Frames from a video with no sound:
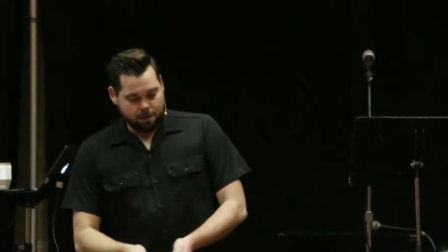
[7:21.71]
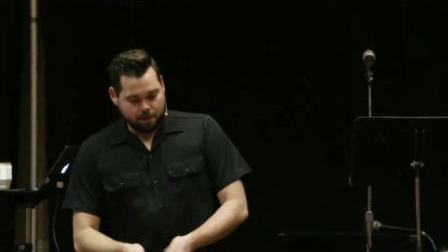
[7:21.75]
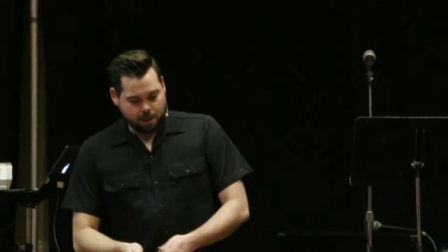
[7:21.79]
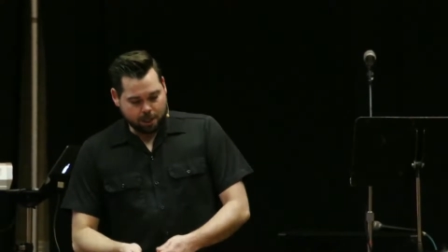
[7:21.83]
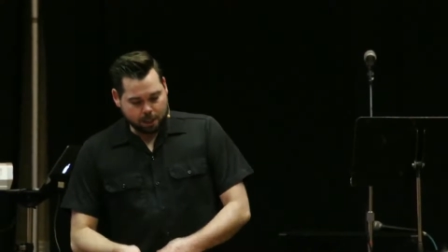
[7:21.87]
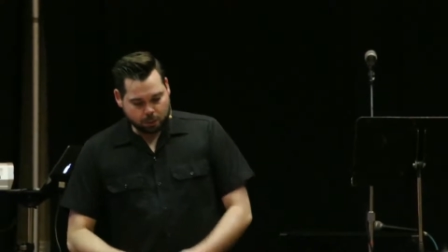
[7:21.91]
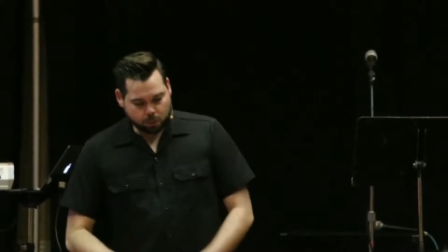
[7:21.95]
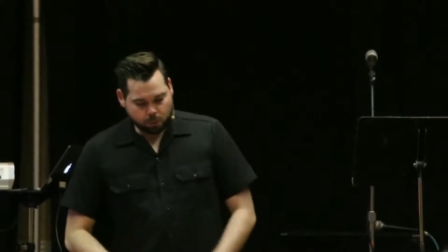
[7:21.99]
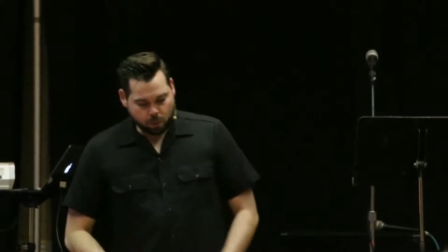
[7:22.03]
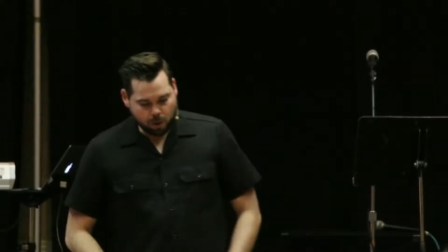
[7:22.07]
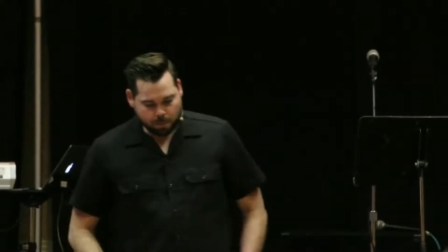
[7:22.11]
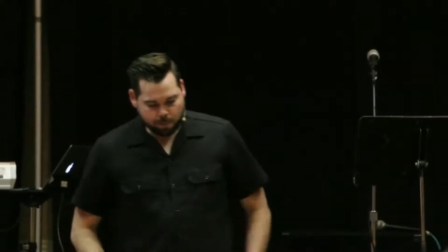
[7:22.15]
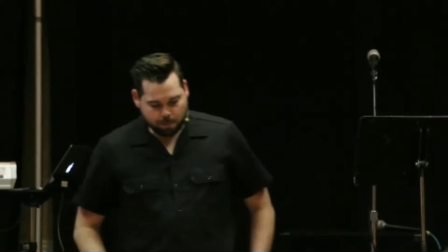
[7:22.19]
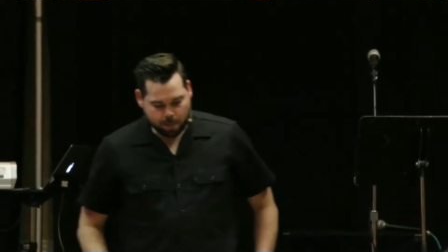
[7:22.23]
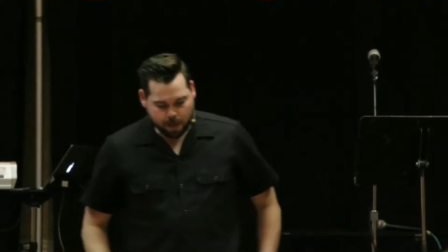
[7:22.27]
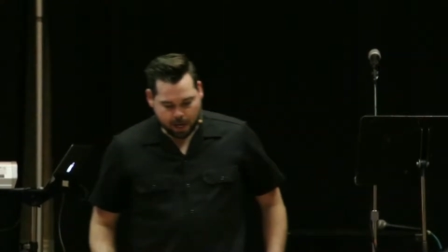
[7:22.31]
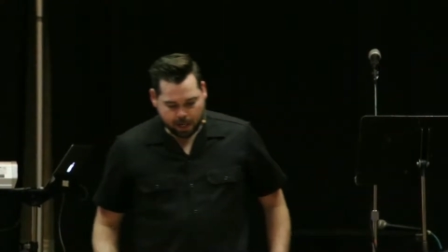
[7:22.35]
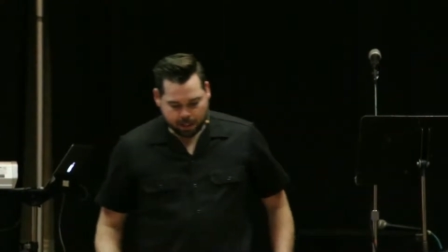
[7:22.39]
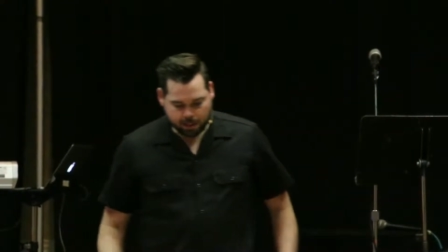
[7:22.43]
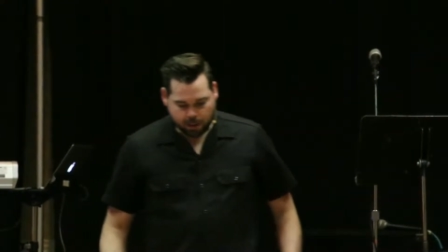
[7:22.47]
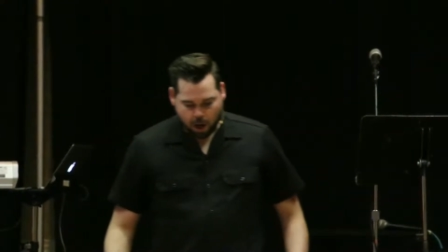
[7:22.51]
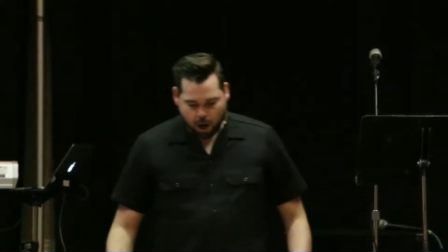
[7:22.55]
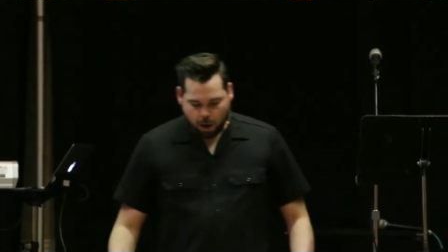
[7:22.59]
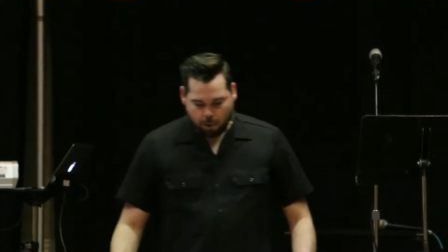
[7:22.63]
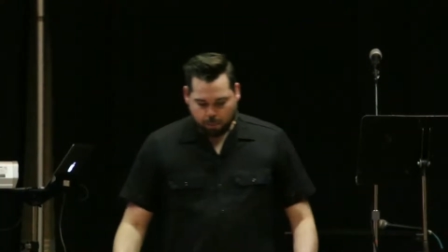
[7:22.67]
is what
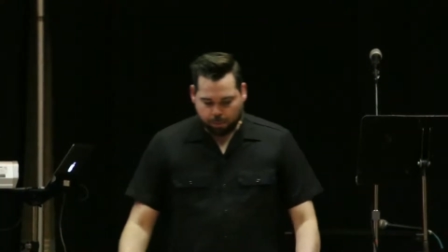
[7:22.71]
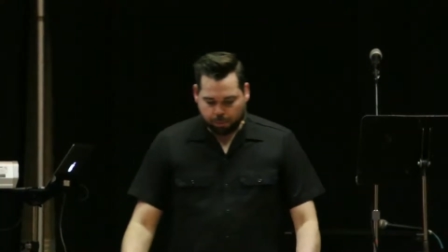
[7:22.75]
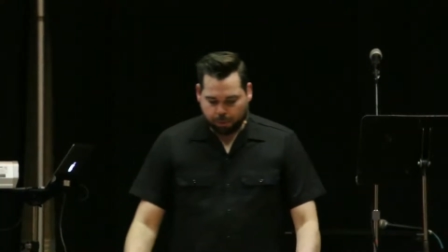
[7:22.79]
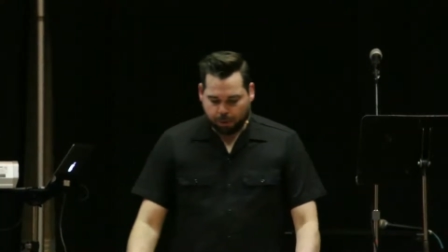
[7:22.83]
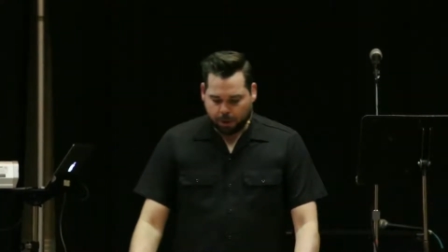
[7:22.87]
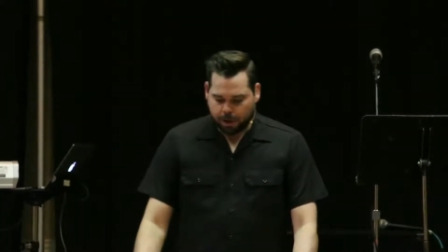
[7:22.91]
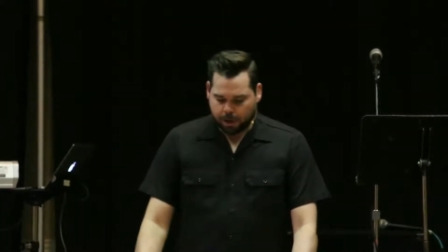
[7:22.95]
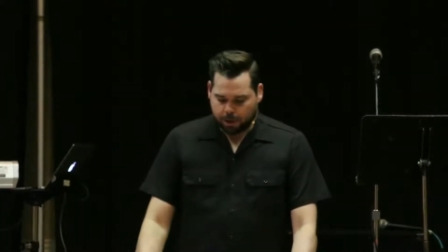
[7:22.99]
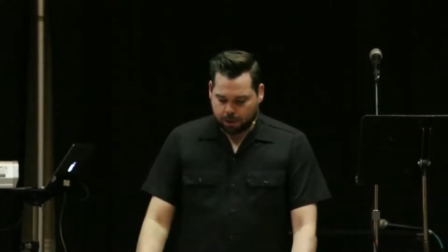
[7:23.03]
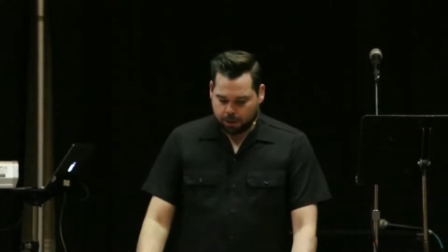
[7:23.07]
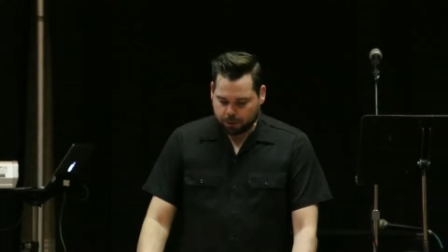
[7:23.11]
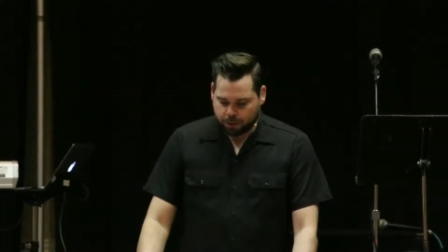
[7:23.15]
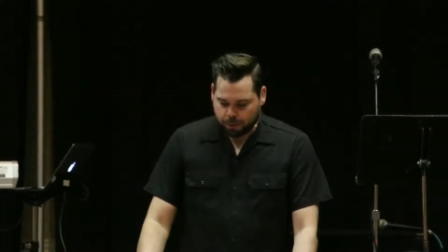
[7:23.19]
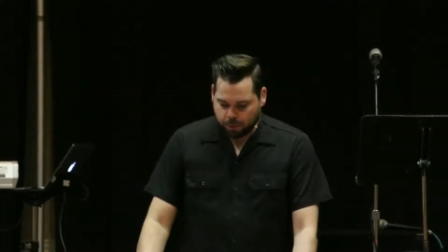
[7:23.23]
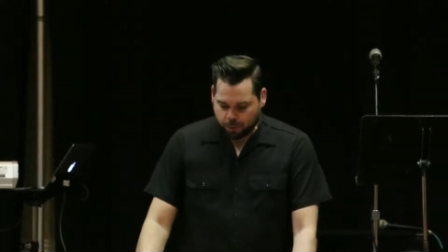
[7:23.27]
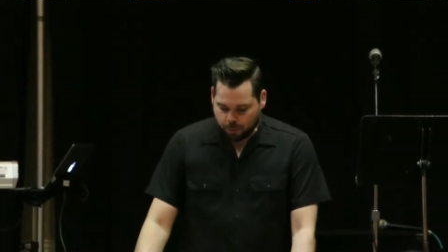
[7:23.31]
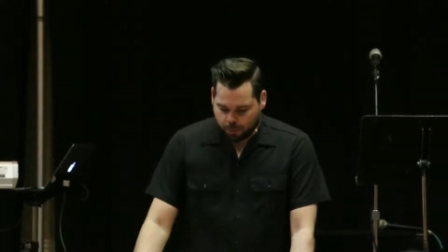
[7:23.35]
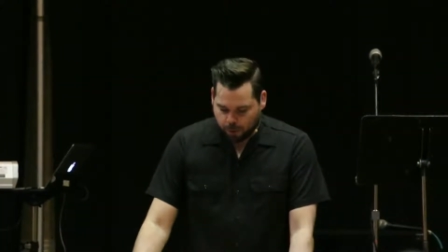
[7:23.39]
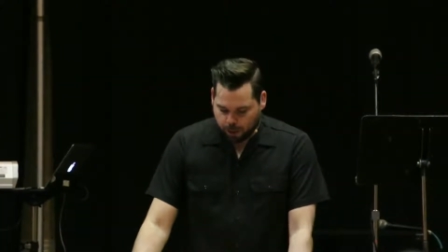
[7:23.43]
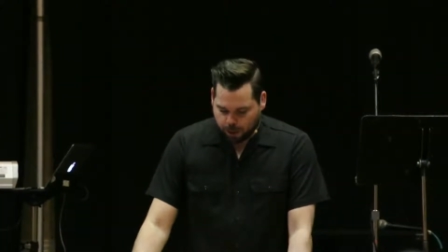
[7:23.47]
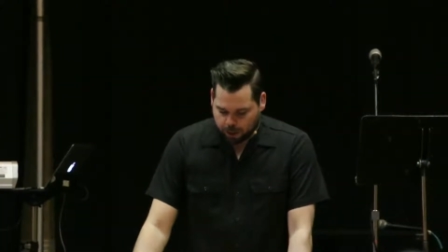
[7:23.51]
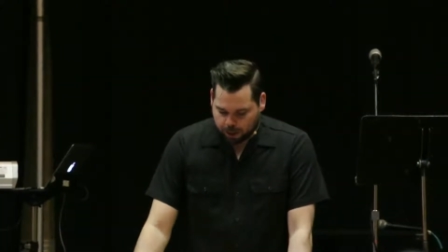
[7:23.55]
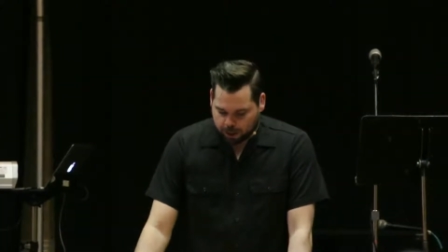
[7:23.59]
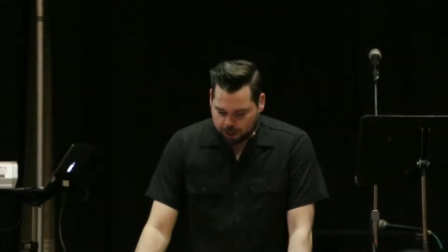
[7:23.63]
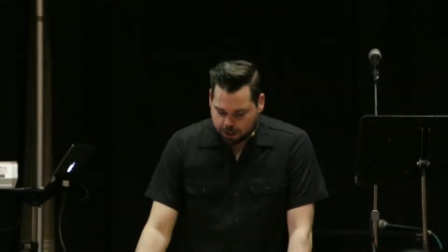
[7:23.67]
makes our prayers
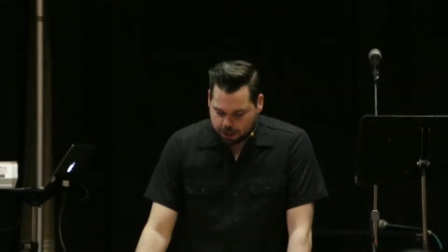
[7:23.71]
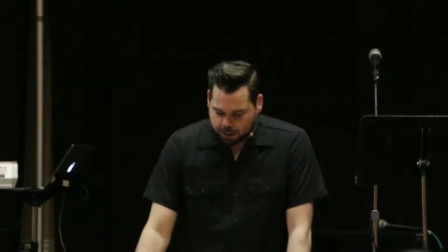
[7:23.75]
work.